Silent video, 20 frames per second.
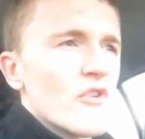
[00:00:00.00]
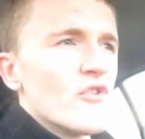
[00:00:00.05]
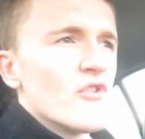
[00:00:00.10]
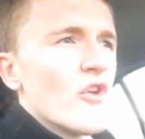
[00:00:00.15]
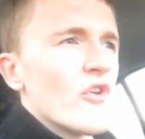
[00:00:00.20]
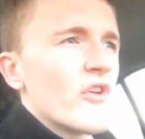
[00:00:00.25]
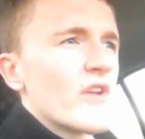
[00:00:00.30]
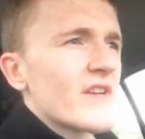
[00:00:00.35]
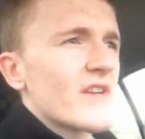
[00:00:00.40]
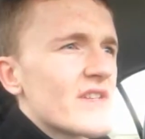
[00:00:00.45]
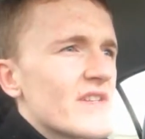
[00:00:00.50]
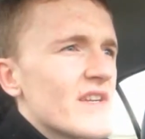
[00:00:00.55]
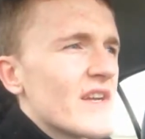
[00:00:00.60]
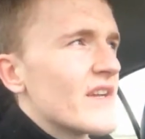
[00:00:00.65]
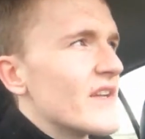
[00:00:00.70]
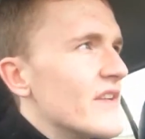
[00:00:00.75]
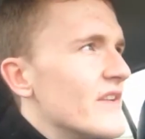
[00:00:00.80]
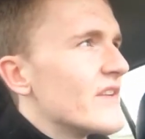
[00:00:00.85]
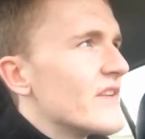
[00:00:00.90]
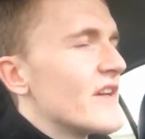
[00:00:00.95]

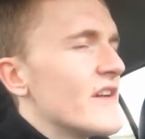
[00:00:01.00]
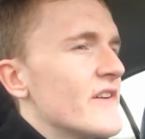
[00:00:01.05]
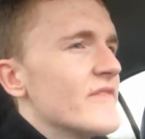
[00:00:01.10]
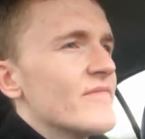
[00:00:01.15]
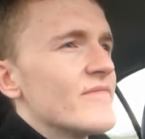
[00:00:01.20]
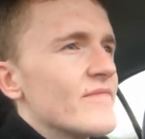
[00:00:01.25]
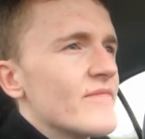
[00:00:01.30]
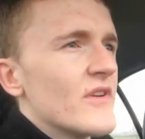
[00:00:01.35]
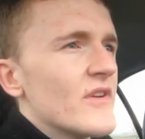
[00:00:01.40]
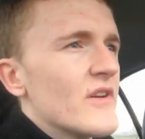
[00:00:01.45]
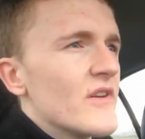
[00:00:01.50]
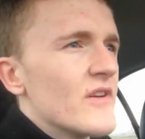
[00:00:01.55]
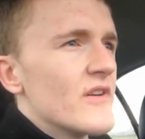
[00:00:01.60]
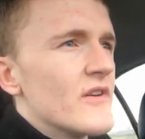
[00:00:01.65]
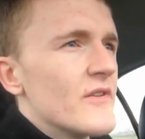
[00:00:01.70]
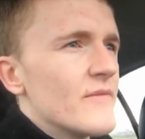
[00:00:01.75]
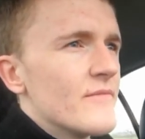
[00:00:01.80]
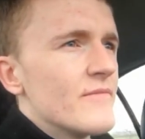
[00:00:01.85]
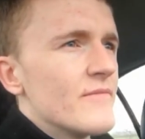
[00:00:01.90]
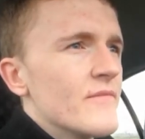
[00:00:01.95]
non-exciting day.
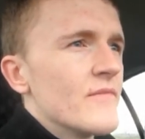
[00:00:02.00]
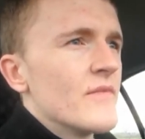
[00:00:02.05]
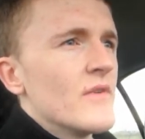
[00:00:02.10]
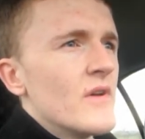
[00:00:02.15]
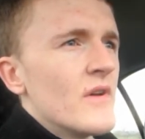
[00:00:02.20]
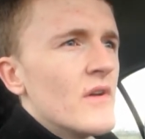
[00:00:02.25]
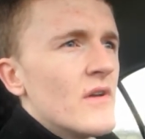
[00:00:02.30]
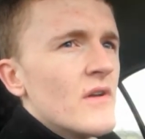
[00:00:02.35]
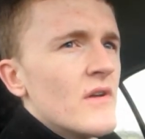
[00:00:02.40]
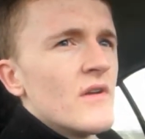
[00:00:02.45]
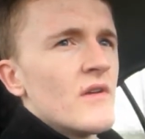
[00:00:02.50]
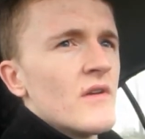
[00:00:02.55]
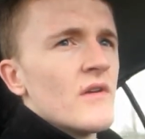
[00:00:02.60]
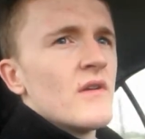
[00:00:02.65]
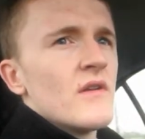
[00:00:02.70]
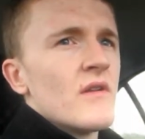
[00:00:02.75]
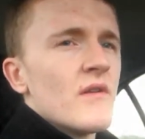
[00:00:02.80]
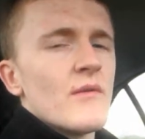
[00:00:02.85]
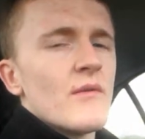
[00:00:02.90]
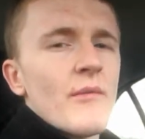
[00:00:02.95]

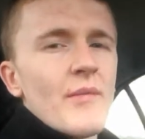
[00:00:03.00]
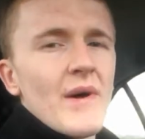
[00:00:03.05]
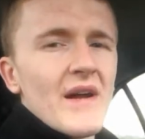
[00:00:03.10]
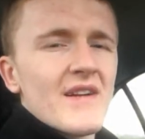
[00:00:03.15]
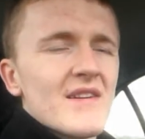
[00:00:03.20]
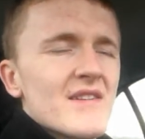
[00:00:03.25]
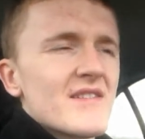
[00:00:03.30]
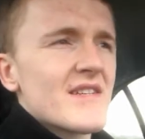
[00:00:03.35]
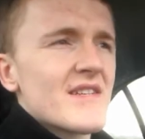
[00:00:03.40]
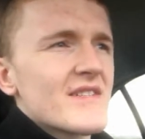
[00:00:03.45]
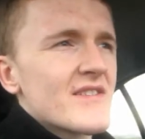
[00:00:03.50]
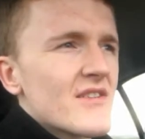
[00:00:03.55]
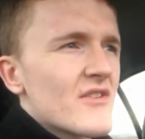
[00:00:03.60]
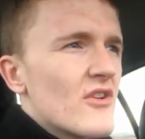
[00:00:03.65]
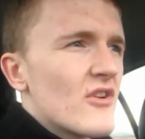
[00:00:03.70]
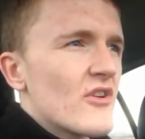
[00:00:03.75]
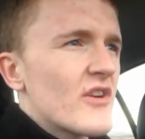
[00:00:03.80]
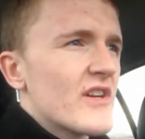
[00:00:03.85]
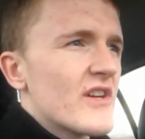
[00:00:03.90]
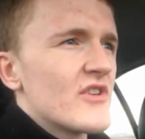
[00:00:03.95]
And we're back at 6
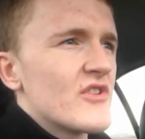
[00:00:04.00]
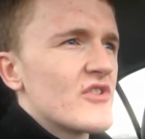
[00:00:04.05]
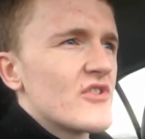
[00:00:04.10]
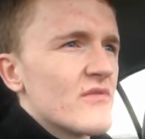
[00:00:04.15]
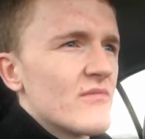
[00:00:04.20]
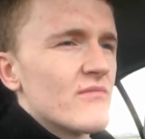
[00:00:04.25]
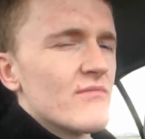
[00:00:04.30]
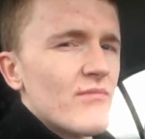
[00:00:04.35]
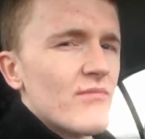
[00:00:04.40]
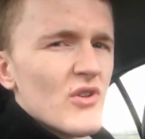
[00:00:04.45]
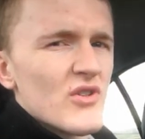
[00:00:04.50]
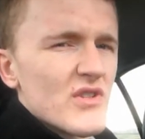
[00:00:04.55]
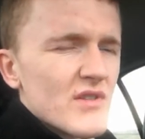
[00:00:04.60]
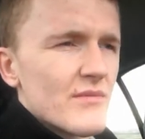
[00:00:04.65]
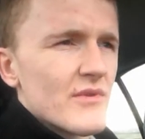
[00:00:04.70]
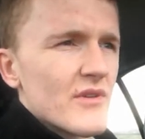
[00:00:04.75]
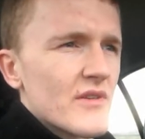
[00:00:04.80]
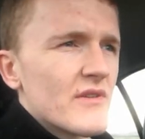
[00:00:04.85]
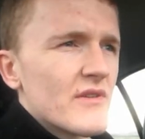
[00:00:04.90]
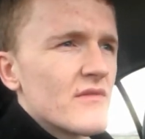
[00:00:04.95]
o'clock ish,
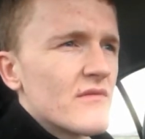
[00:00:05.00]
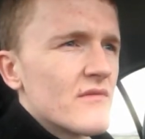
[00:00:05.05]
possibly.